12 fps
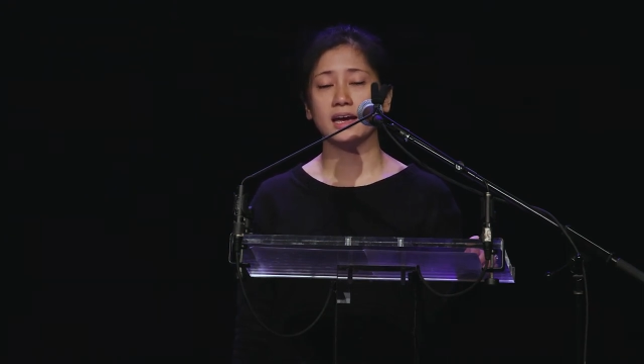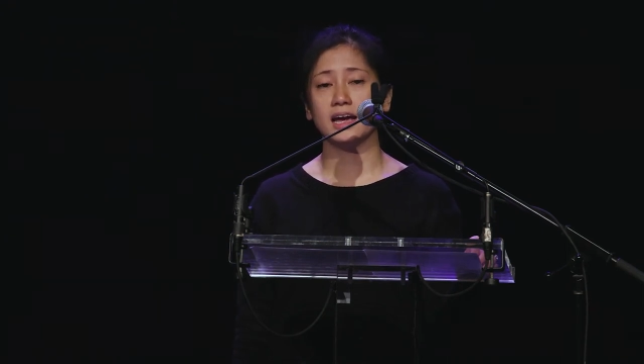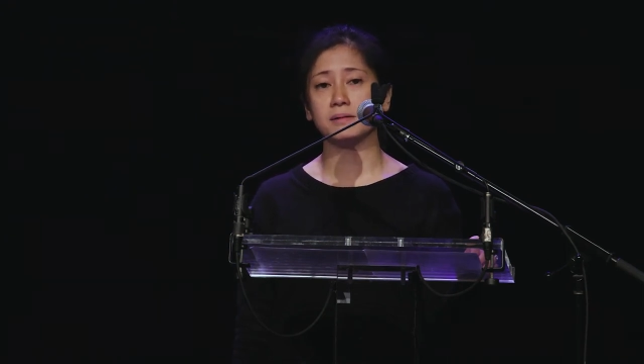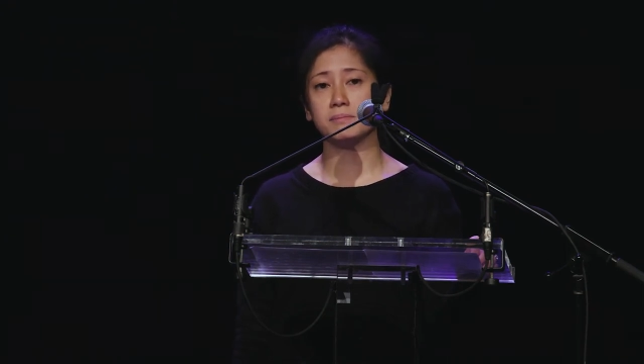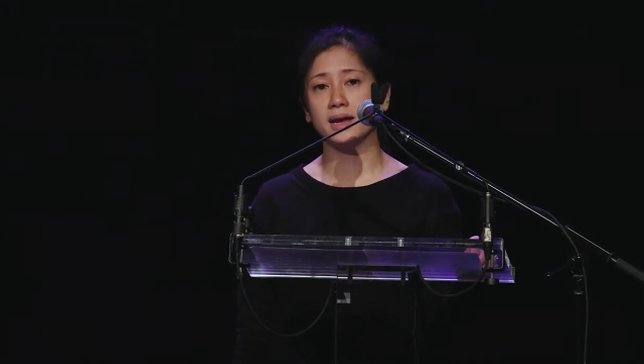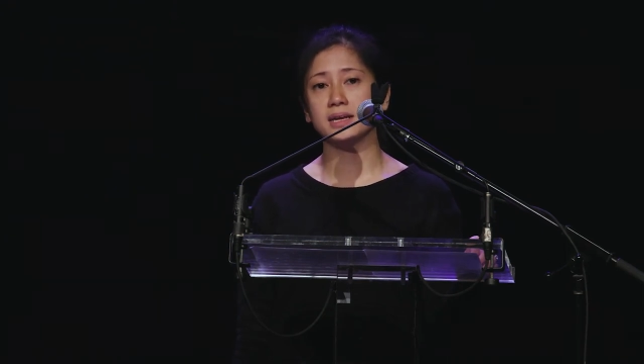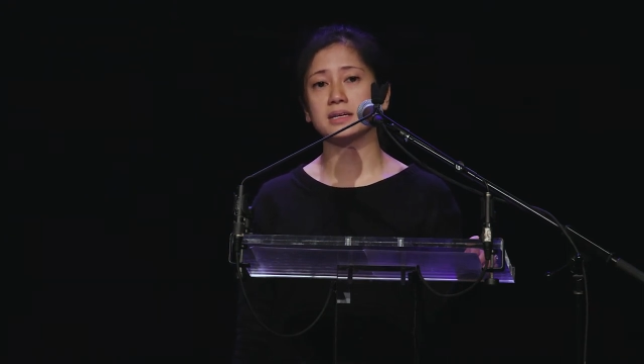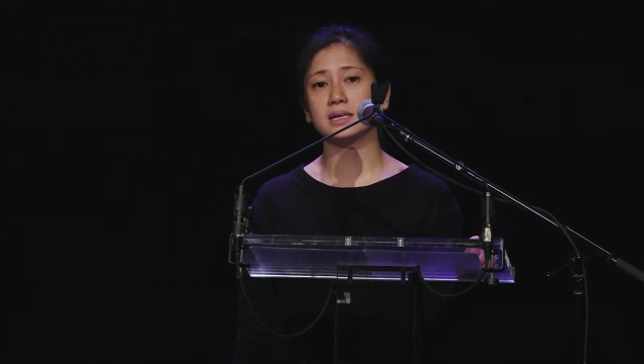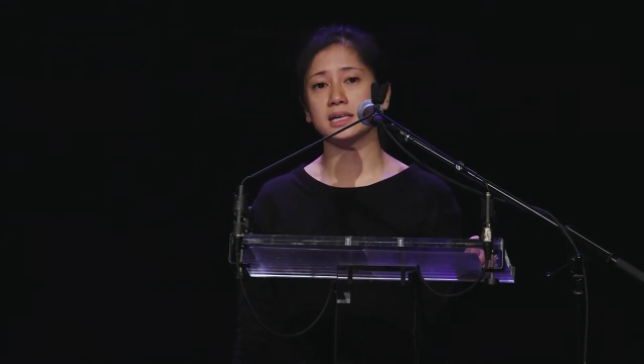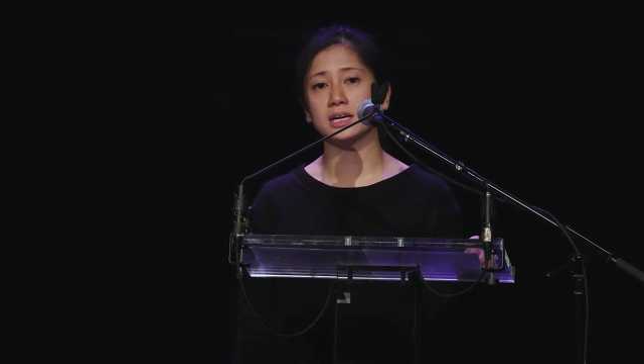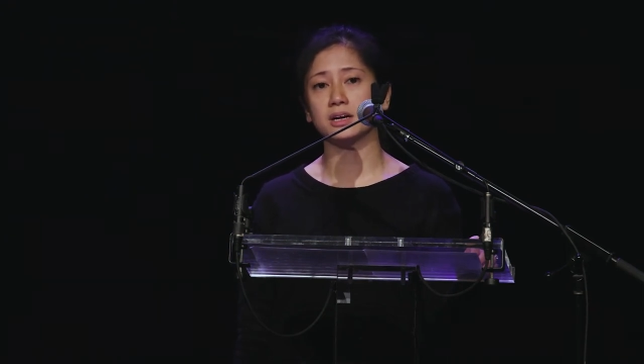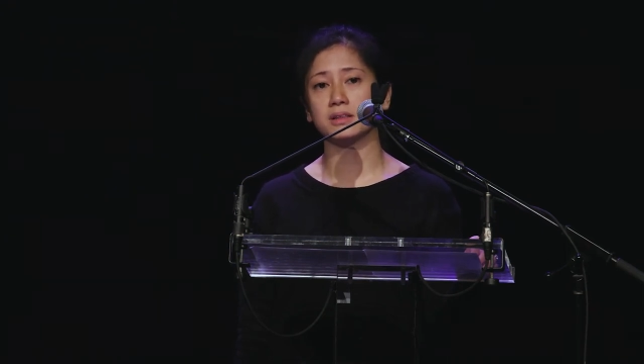and made
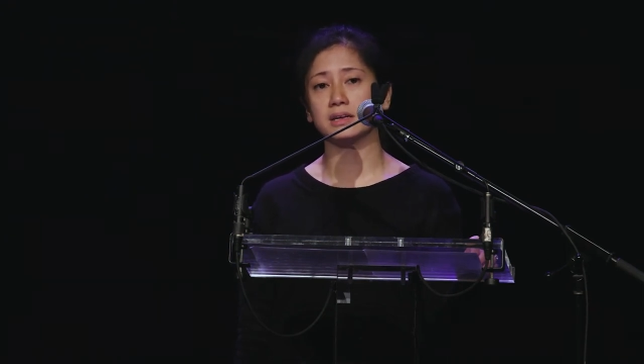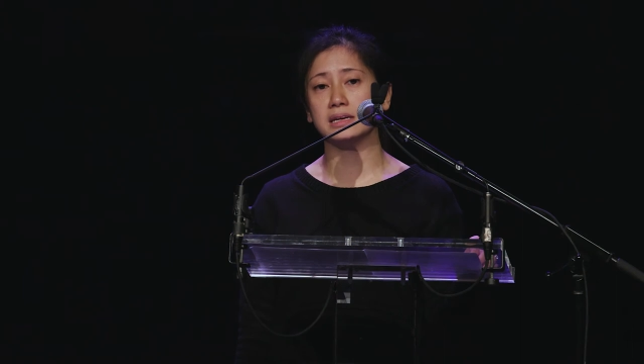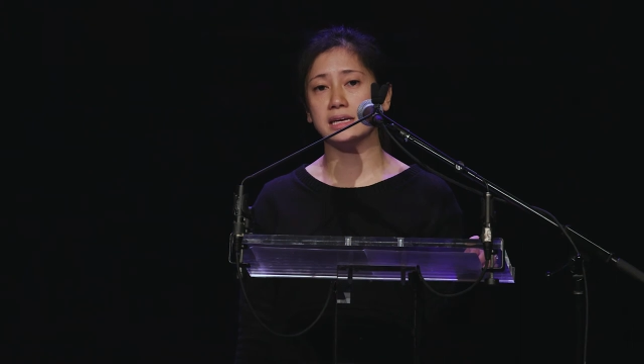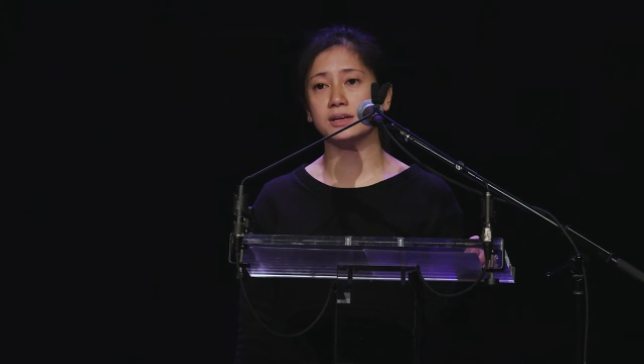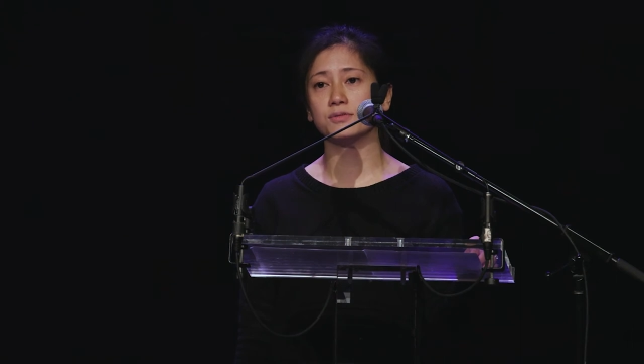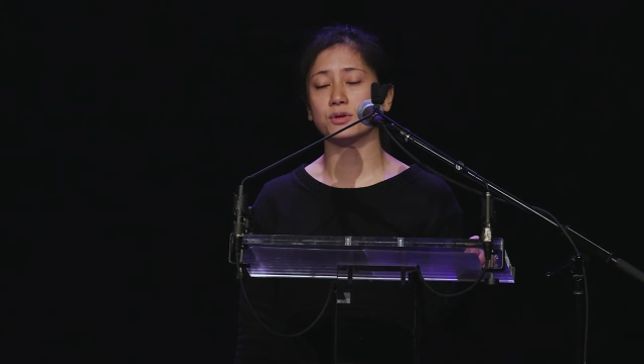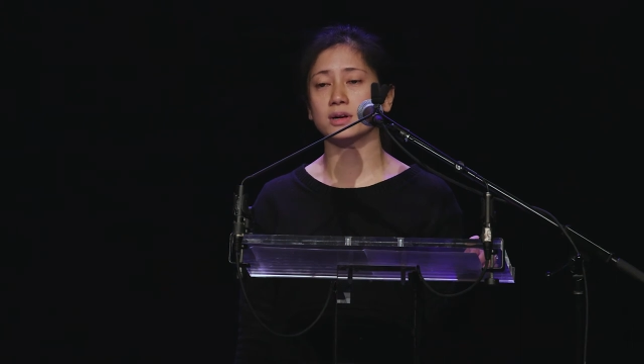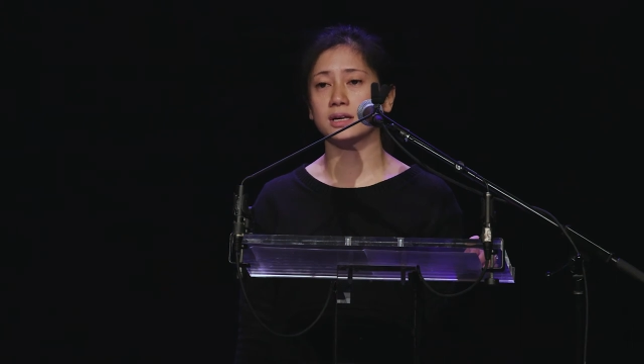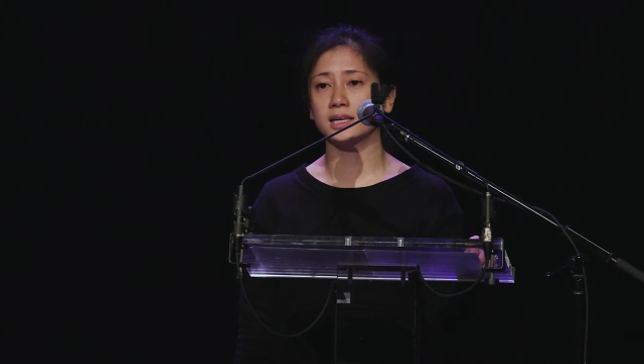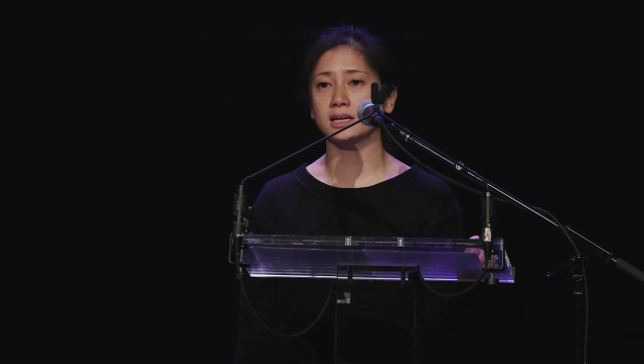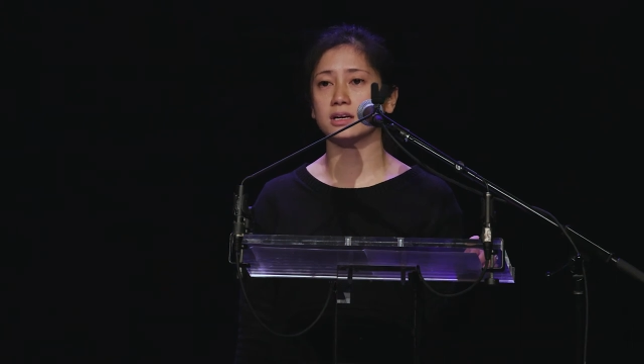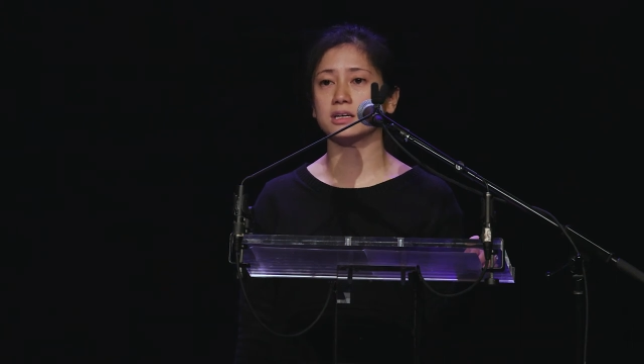clear the need for
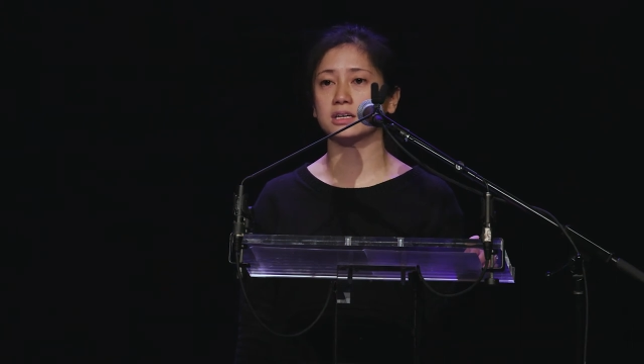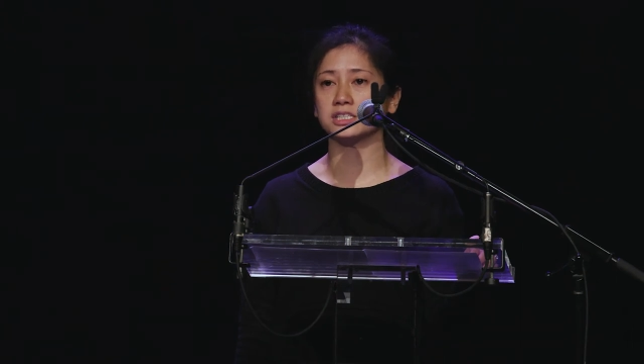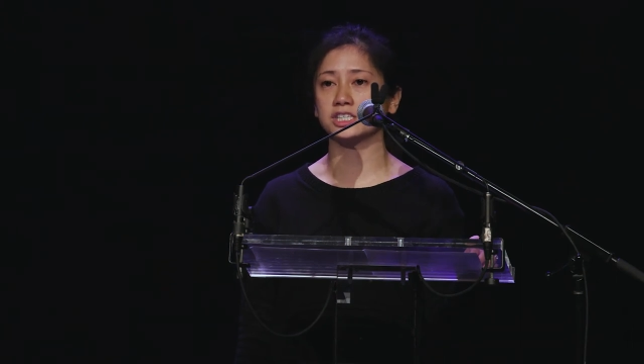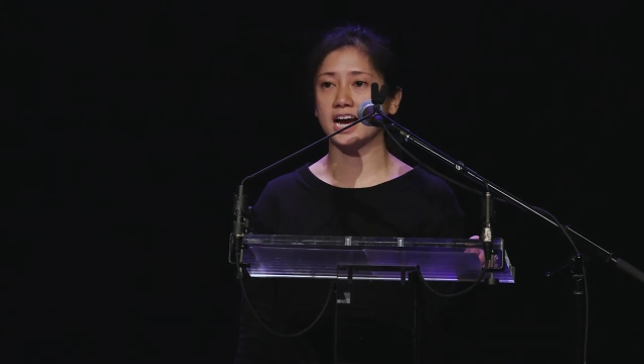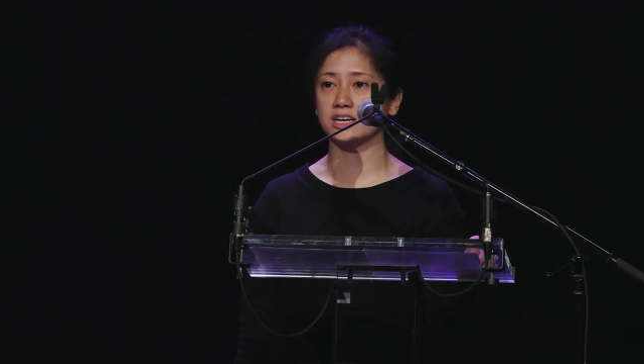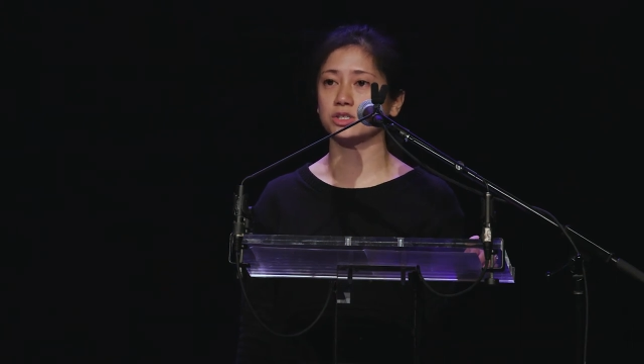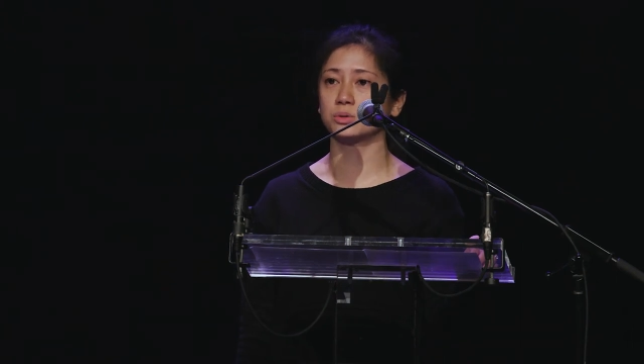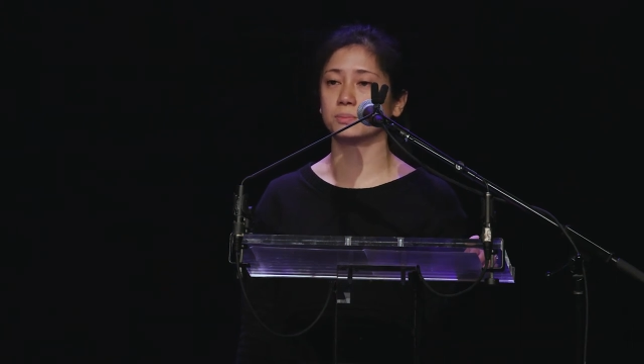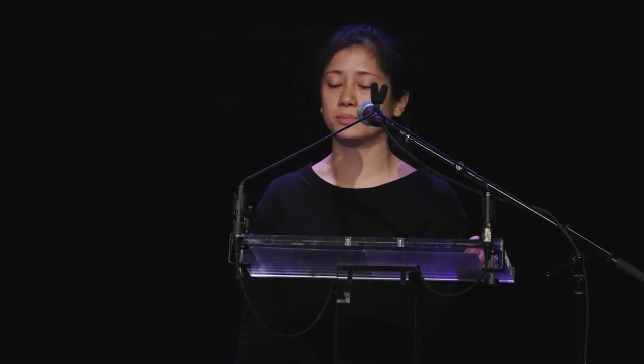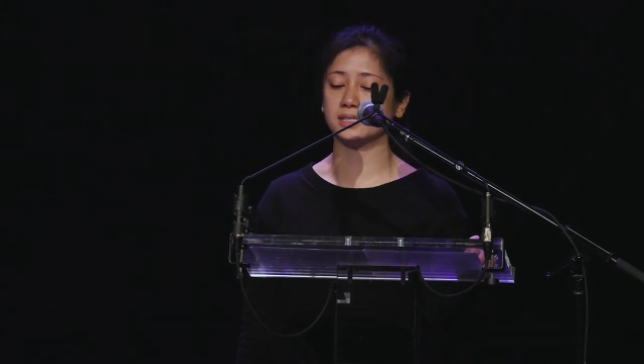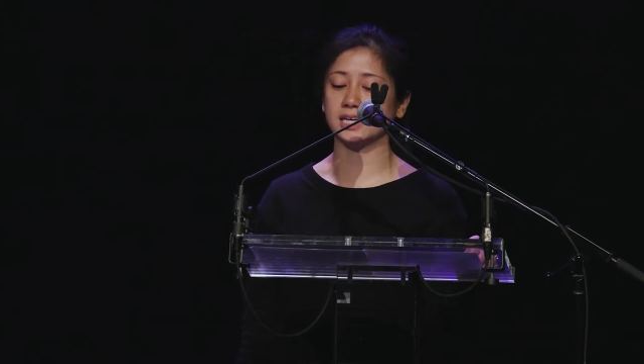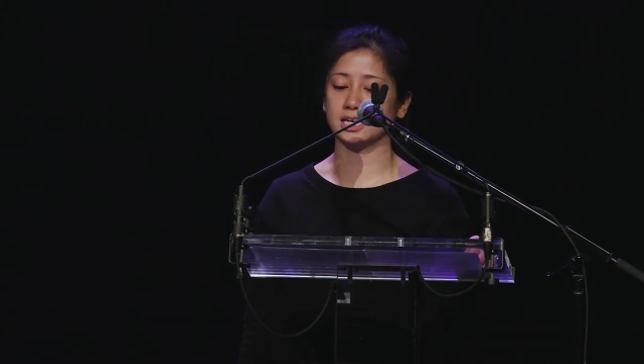clear contractual
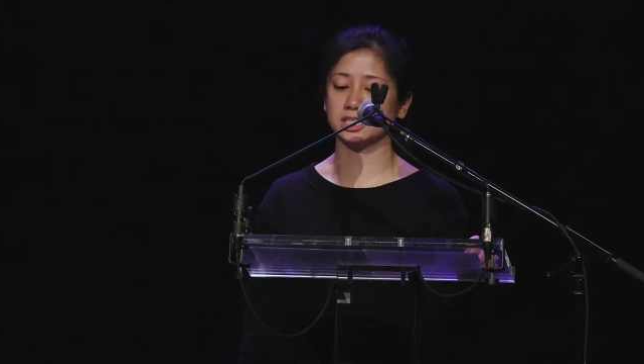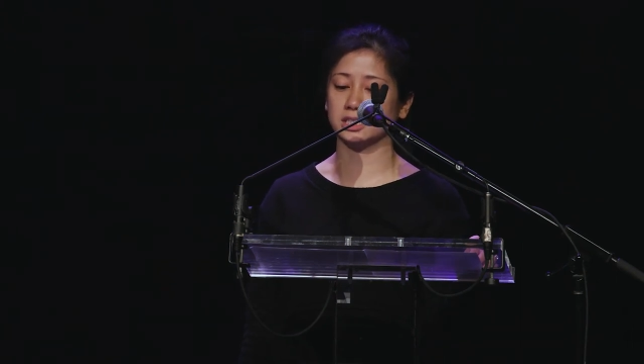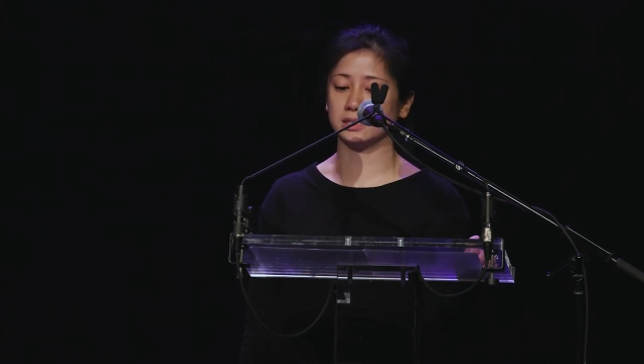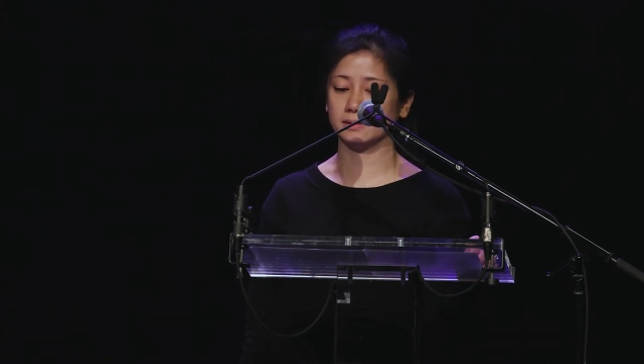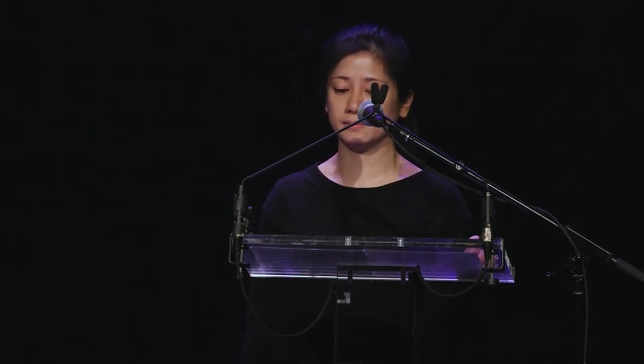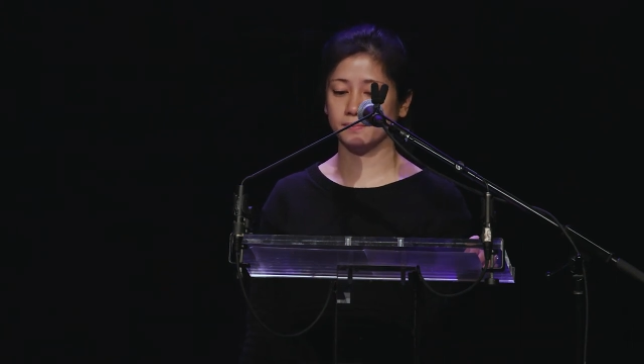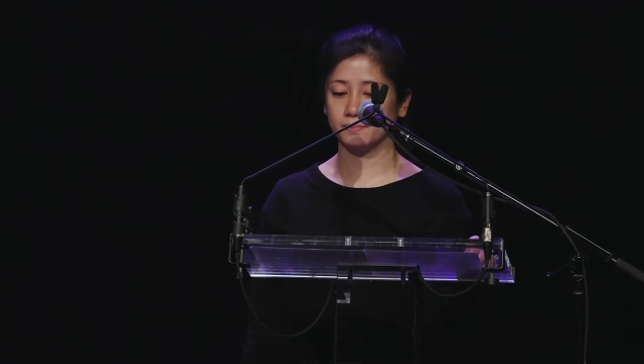protection.